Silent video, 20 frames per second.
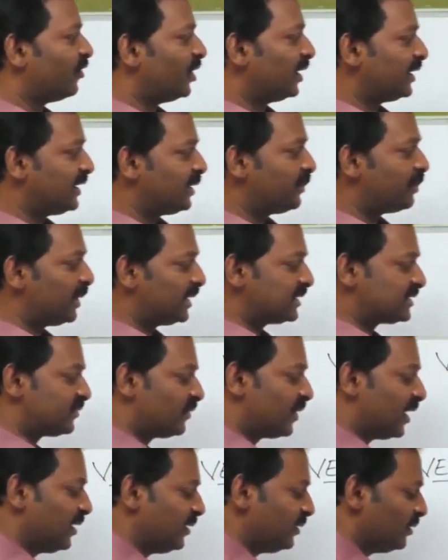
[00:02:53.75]
40 +
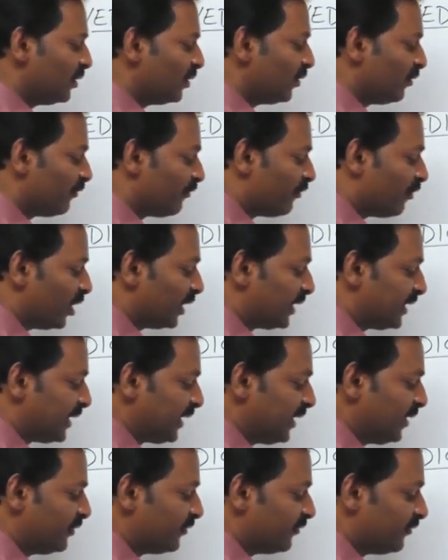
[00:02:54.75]
1 =
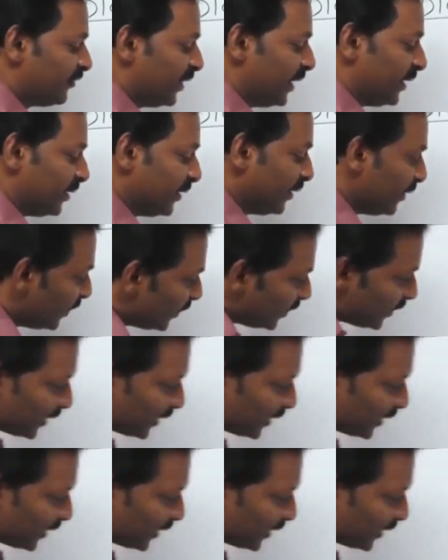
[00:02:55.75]
41.